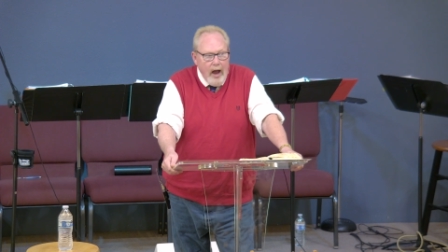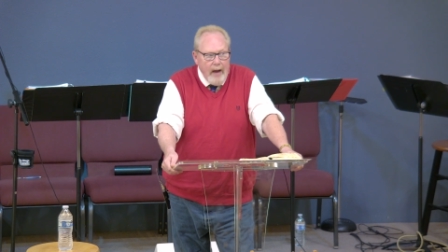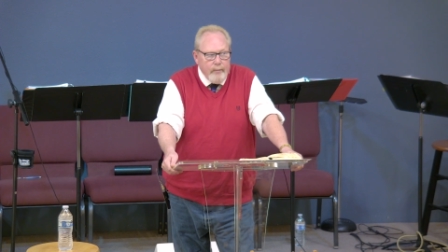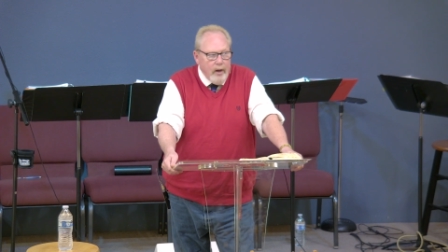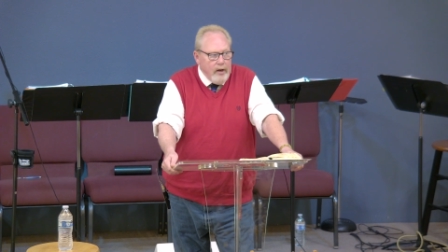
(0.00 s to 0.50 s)

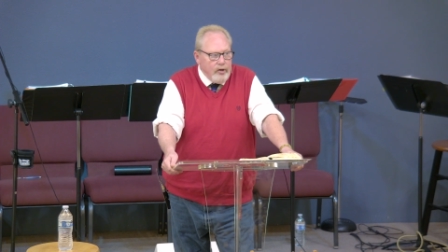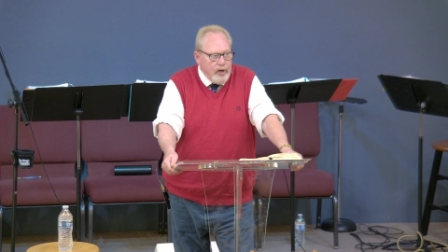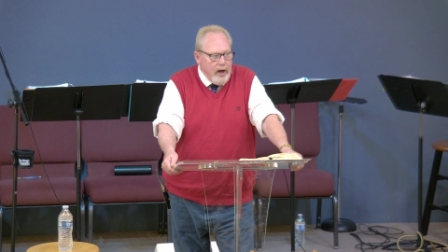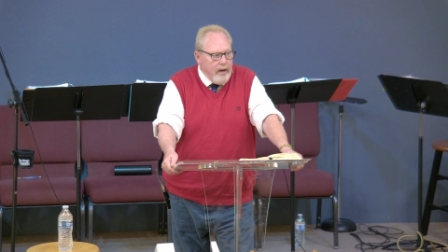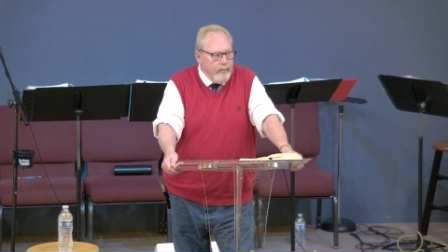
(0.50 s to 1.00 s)
I'm not
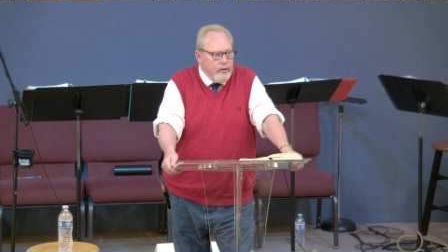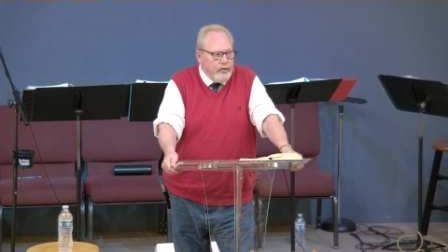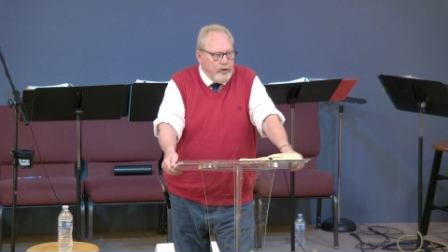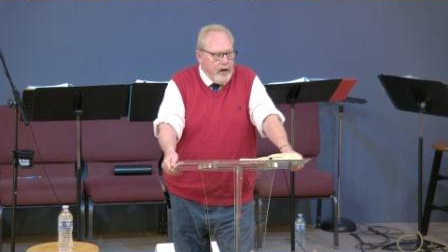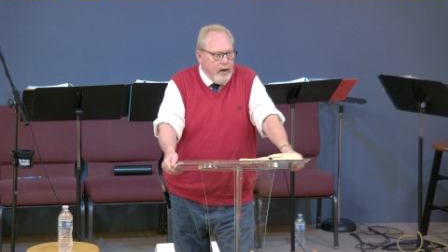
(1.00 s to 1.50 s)
ashamed
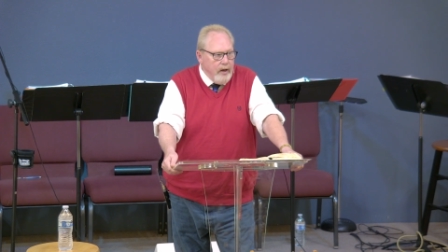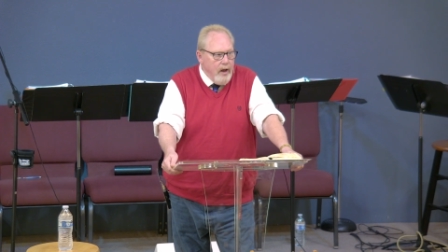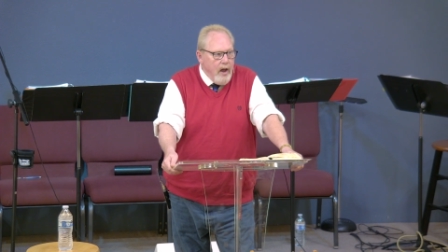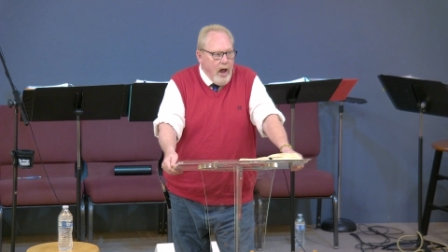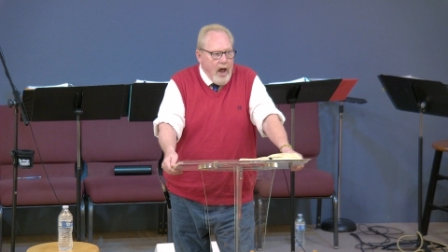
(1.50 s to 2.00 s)
to say
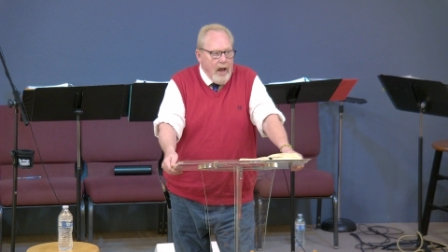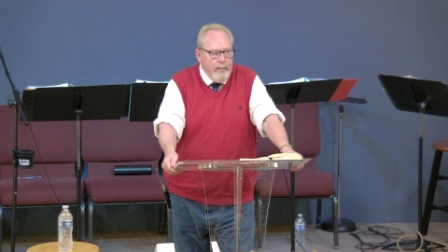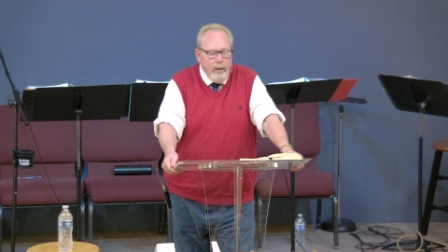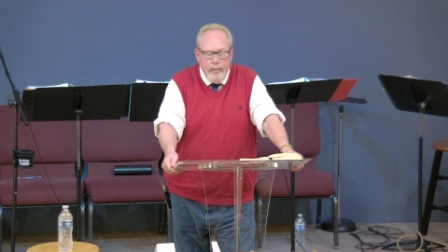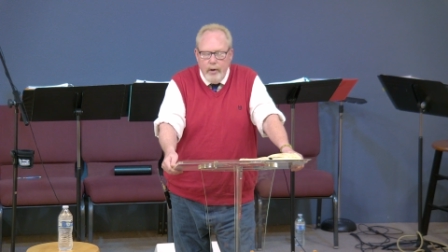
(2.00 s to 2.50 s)
I
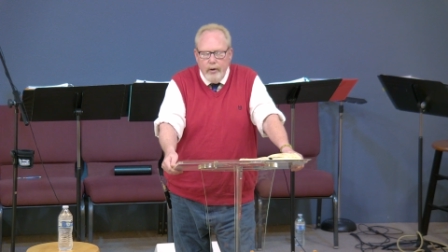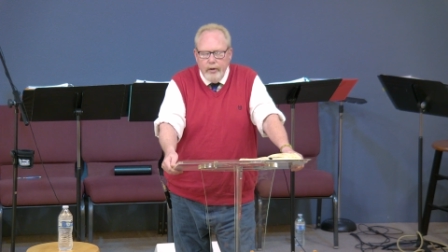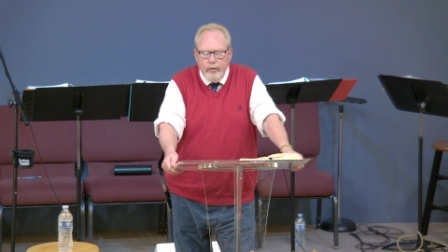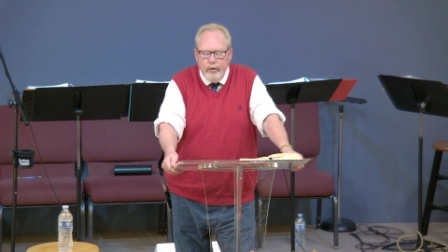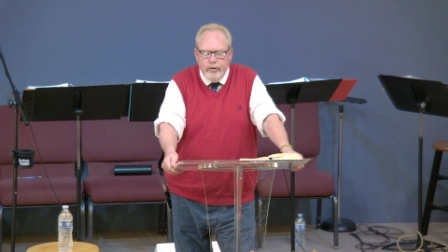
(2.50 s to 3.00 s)
am an
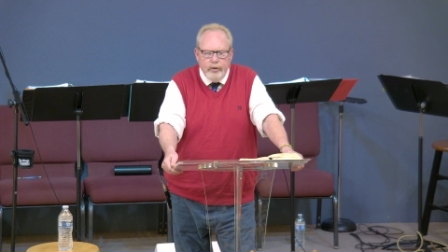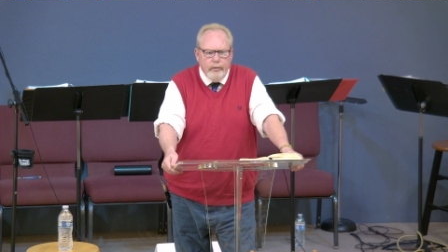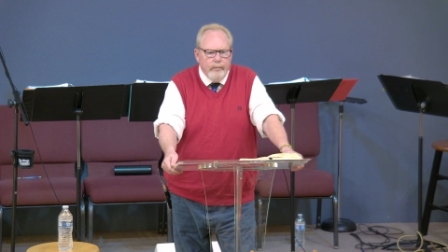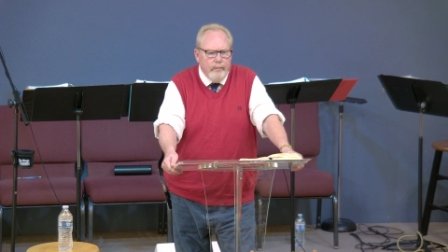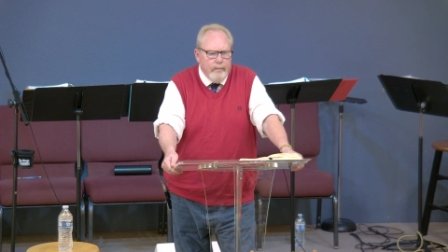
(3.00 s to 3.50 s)
American Christian.